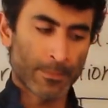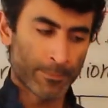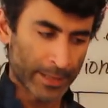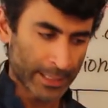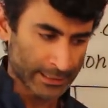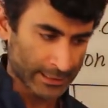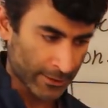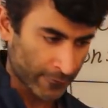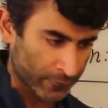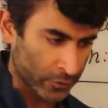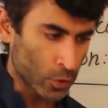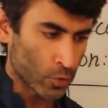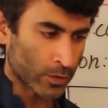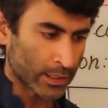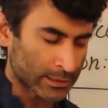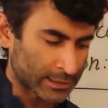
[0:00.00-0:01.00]
Because if
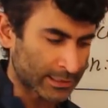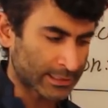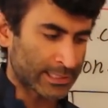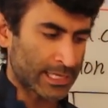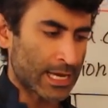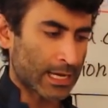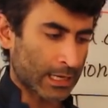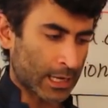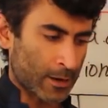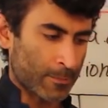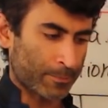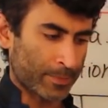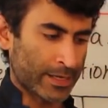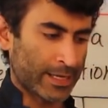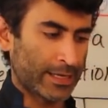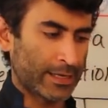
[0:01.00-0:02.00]
you can see a
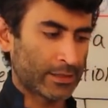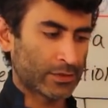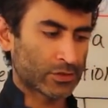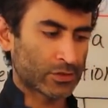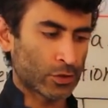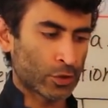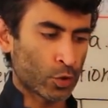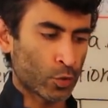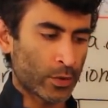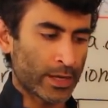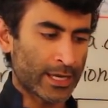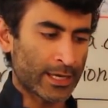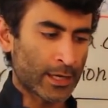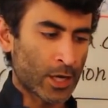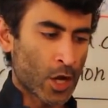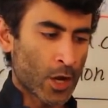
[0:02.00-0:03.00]
company's
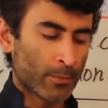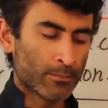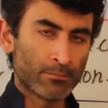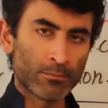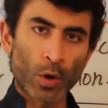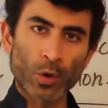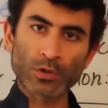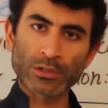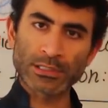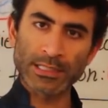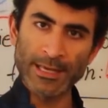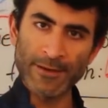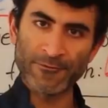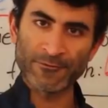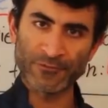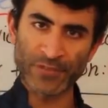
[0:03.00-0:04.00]
doing
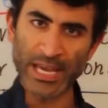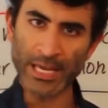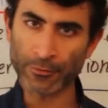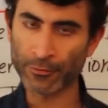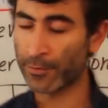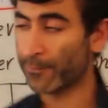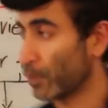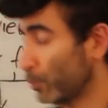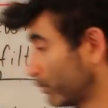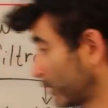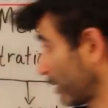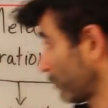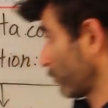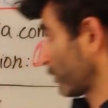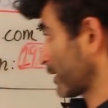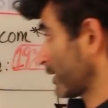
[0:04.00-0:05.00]
mostly fake reviews,
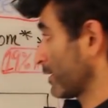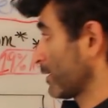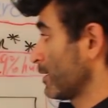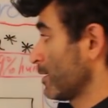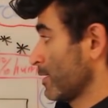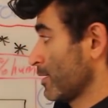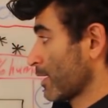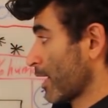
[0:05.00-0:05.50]
and we're gonna,